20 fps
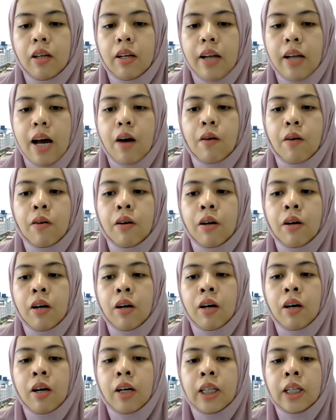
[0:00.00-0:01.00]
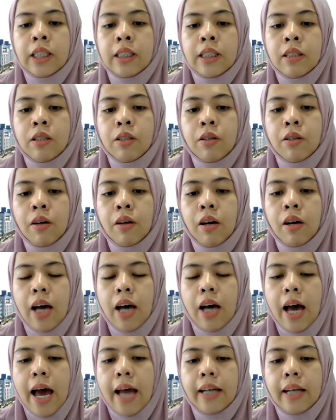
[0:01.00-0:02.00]
Now,
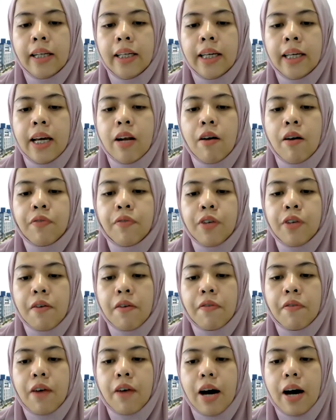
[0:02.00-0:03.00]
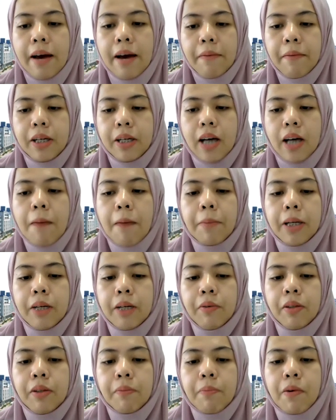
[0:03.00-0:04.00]
at the end of year 5, the company
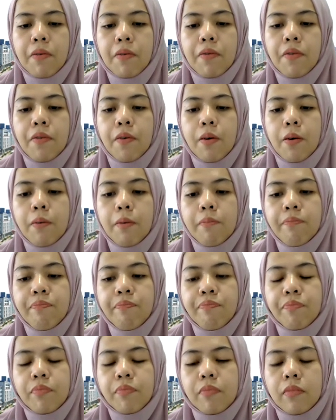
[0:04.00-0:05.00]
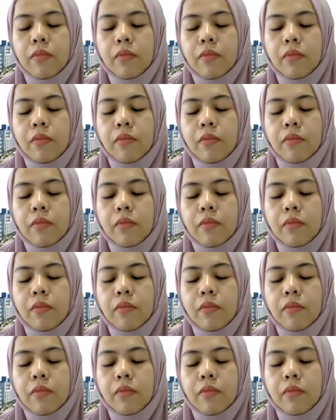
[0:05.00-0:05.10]
will perform